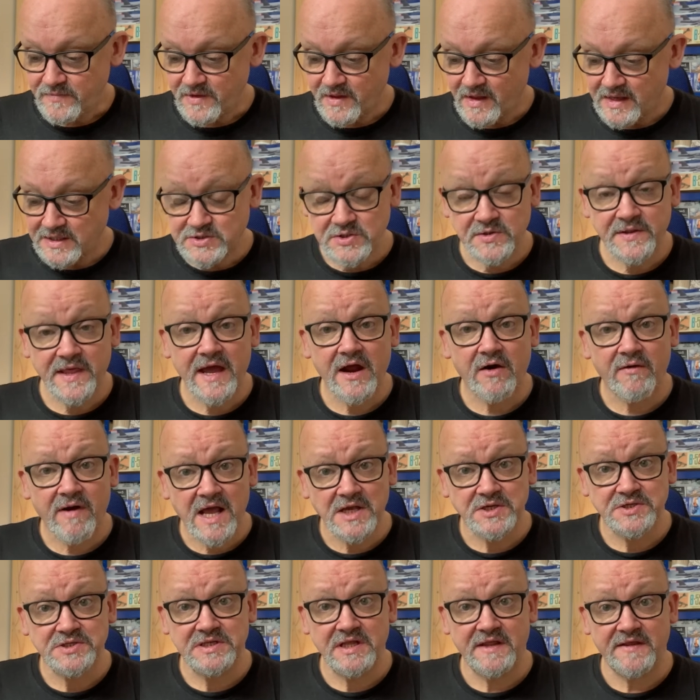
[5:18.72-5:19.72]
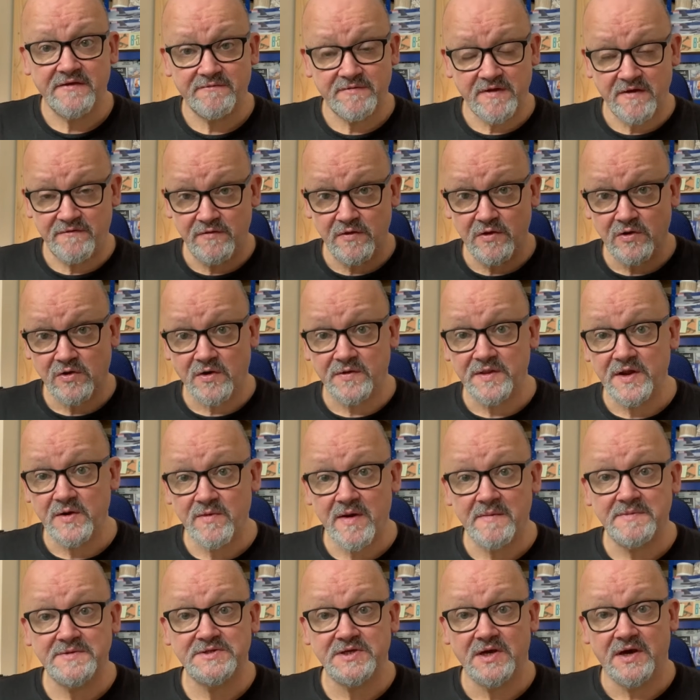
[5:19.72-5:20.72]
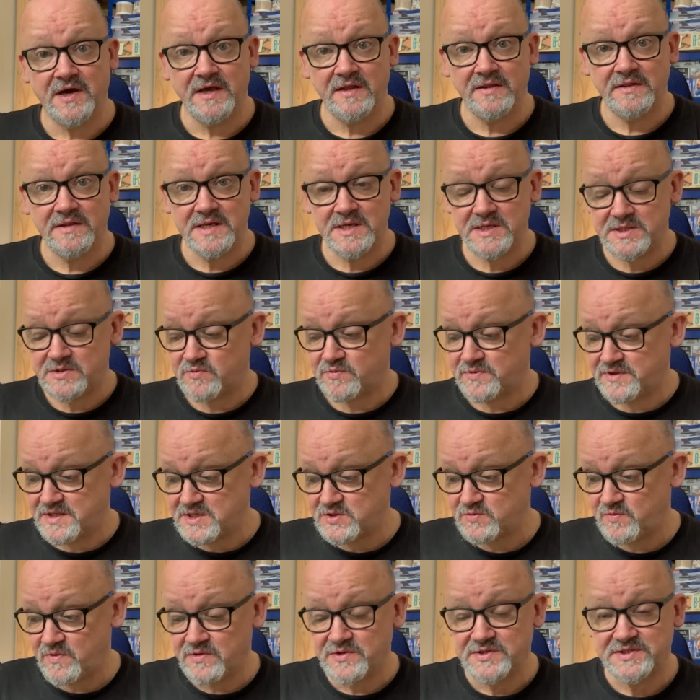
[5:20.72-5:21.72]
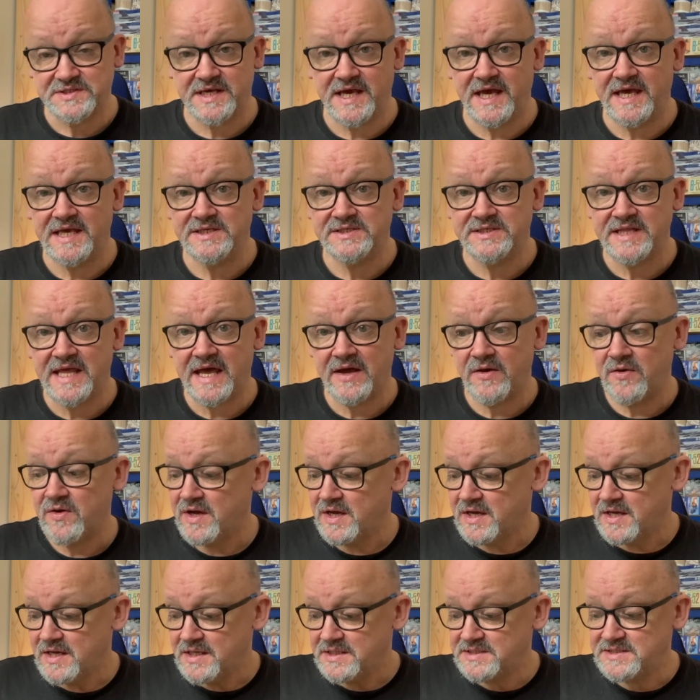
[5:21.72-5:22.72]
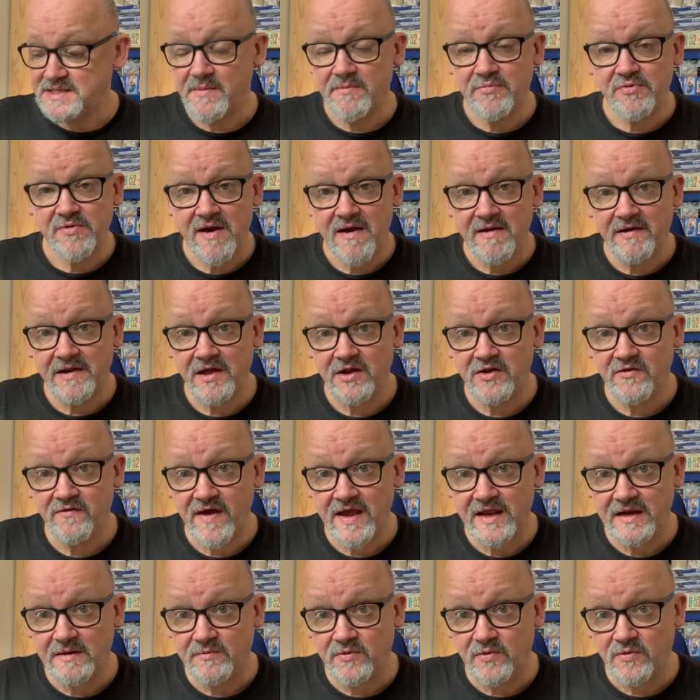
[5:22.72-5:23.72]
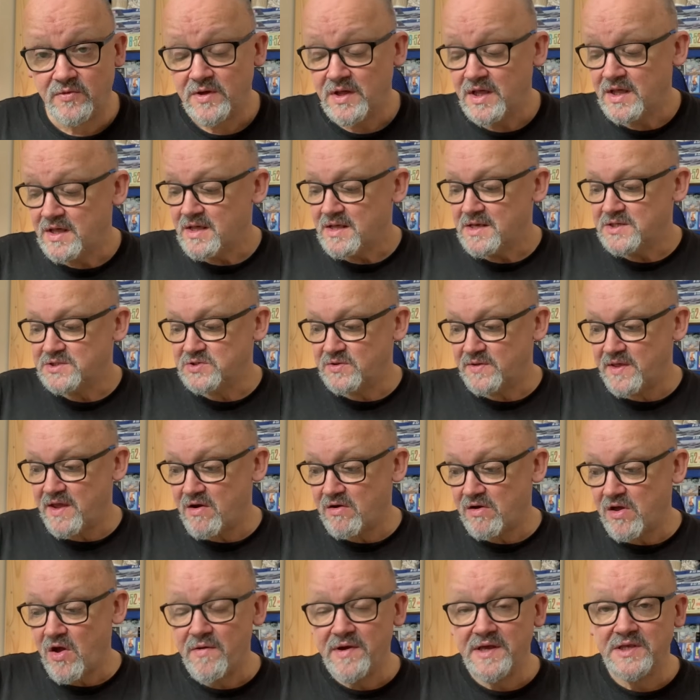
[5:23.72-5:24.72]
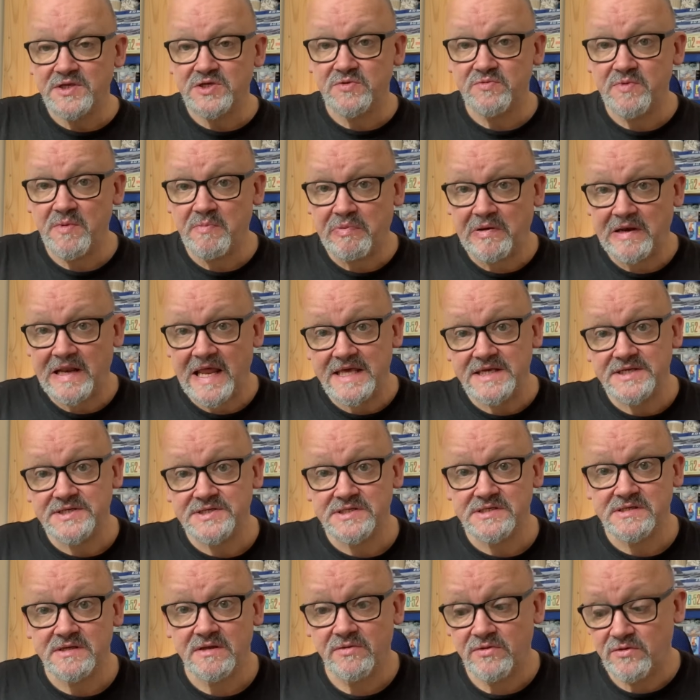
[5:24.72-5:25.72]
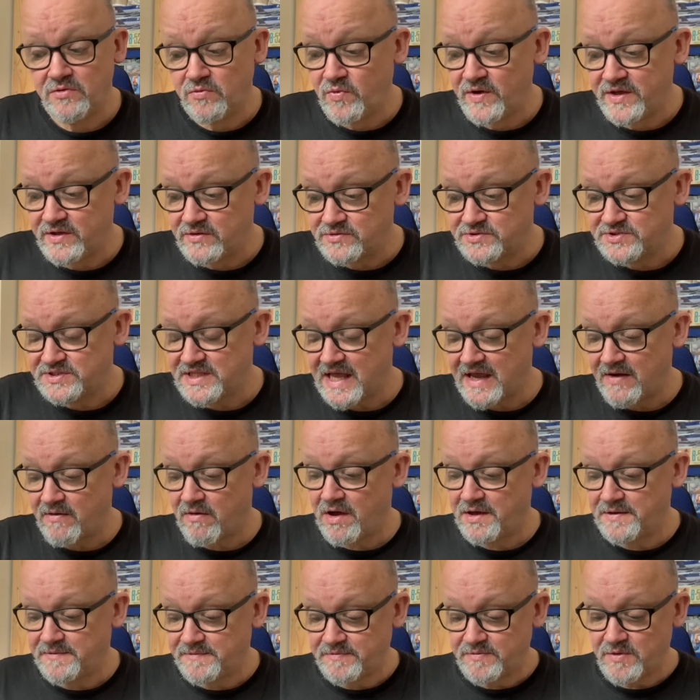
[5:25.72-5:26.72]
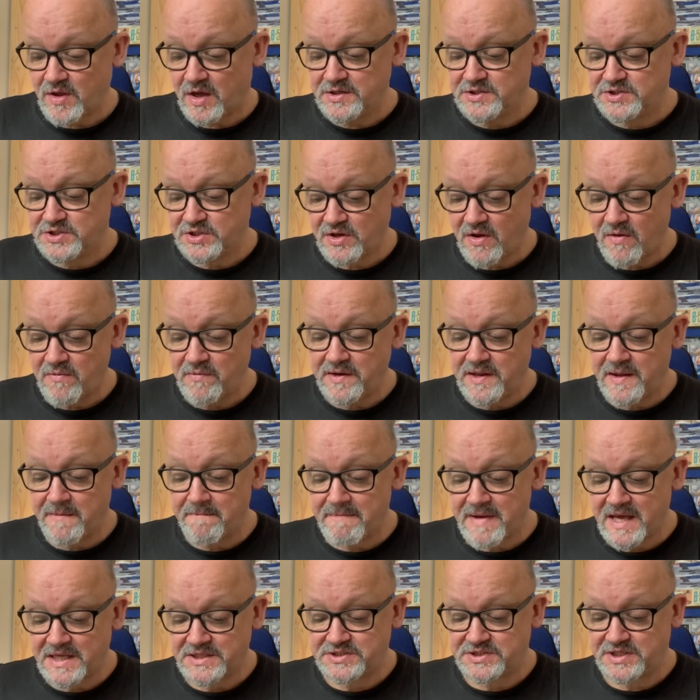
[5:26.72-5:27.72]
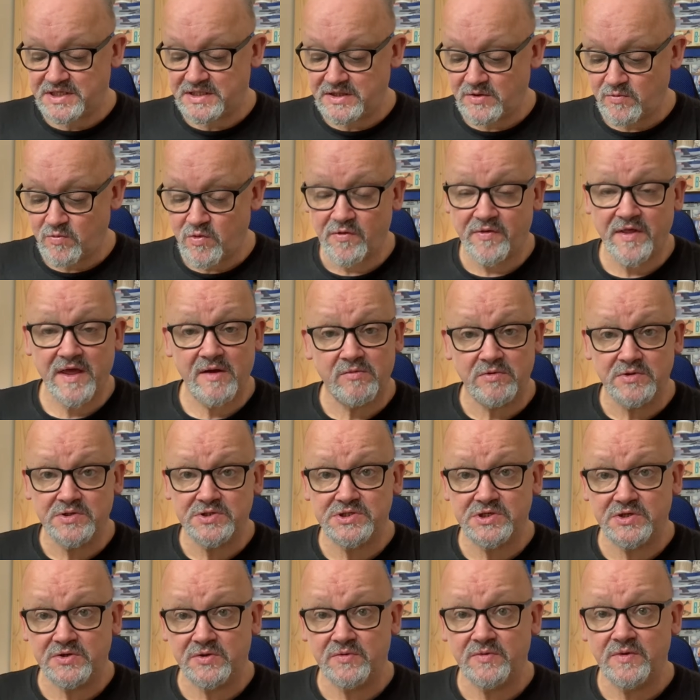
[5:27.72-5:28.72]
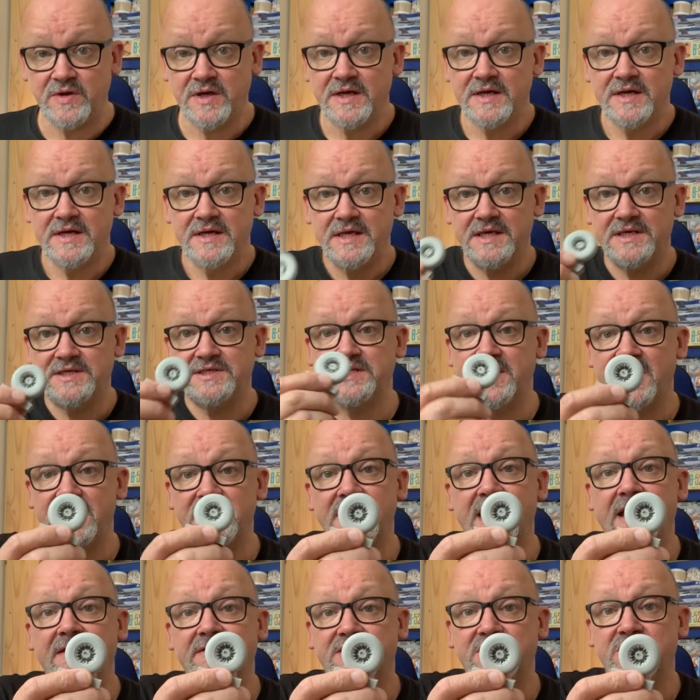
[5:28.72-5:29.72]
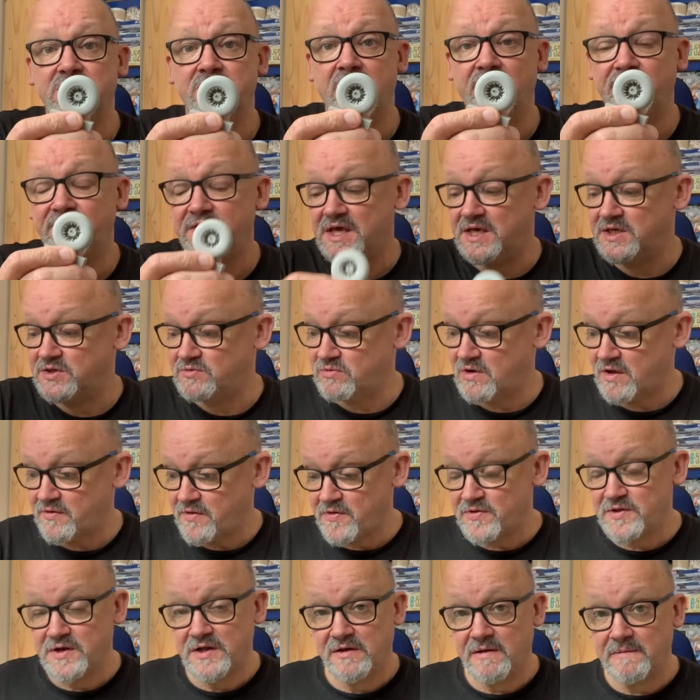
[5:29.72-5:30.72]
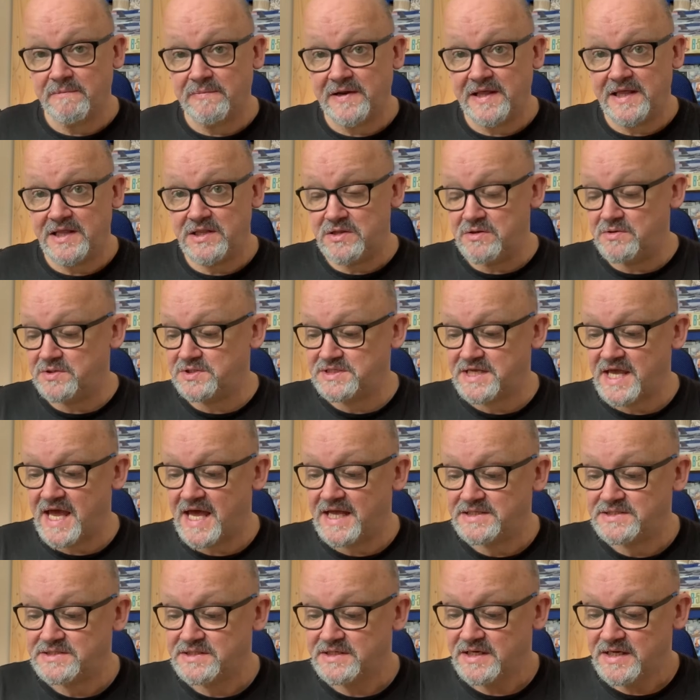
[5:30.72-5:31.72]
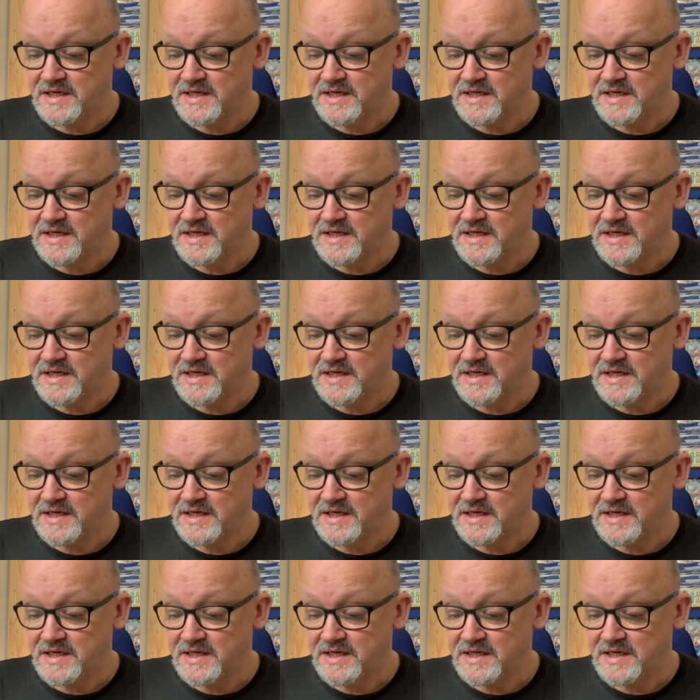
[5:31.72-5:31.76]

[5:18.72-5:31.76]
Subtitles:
so they are actually, if you look on their website, this wheel set is now temporarily unavailable. So they are going to replace the wheels. Now, I should only imagine that what they will do is send out 2 of these rather than a complete new set.